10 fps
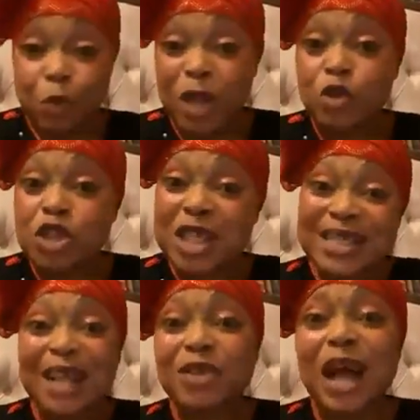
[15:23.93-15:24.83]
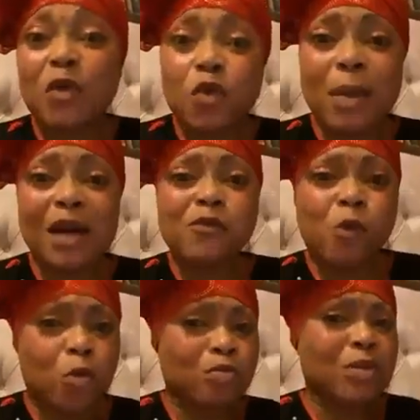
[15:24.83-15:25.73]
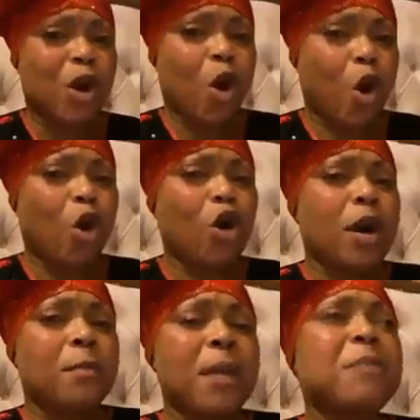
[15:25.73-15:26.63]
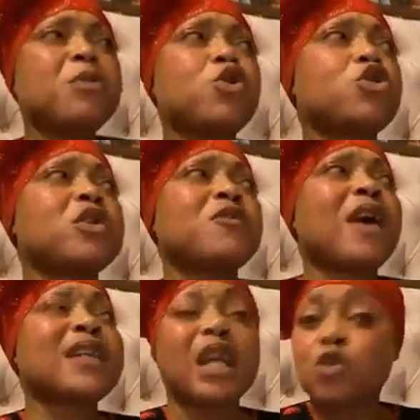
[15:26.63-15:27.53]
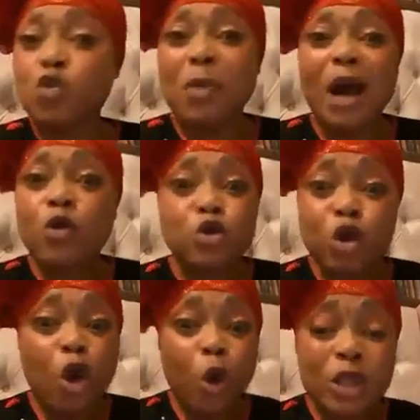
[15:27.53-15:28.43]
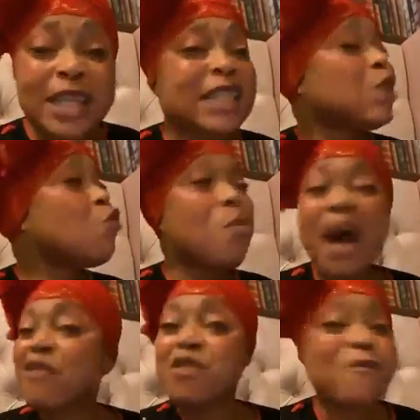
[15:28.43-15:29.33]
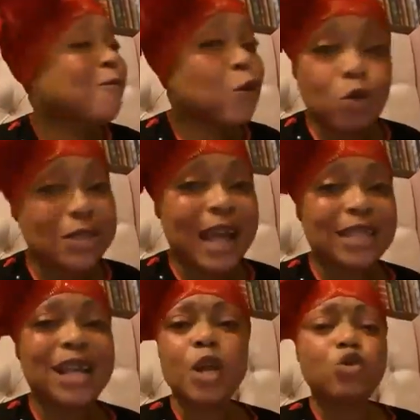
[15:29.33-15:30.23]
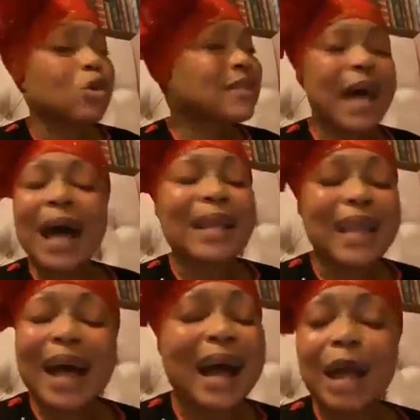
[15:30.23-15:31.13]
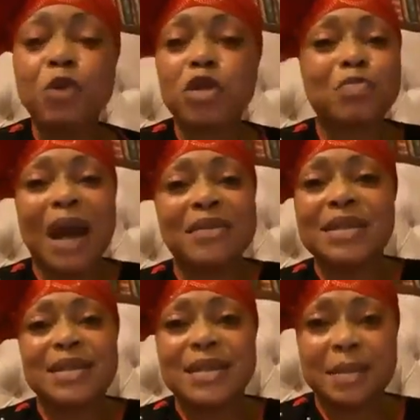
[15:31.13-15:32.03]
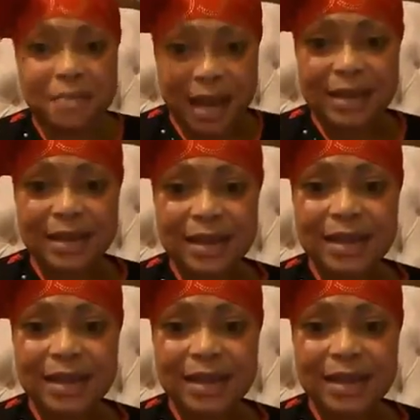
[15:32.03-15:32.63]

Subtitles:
when you chase another woman from, or maybe due to the fact that the woman could not contain, the woman refused that Nosa and her cannot marry the same man.